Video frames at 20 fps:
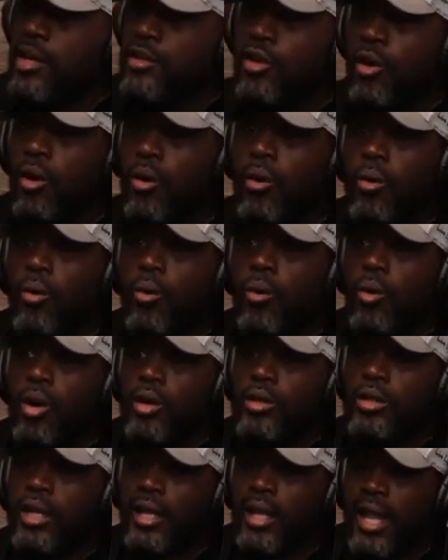So
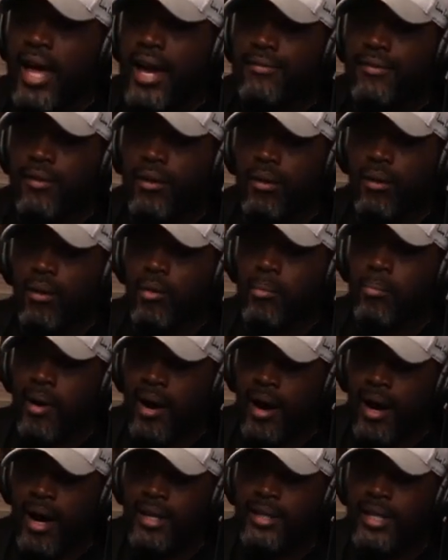the lifelong
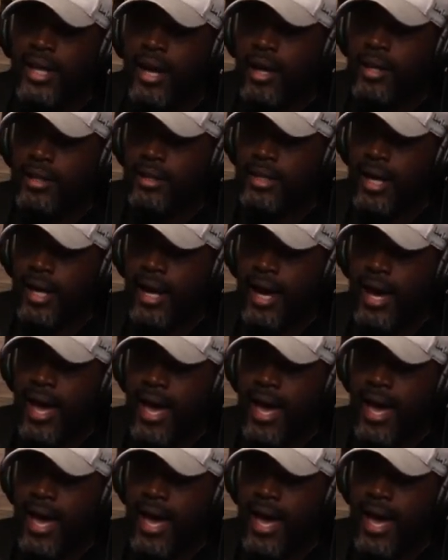bond that I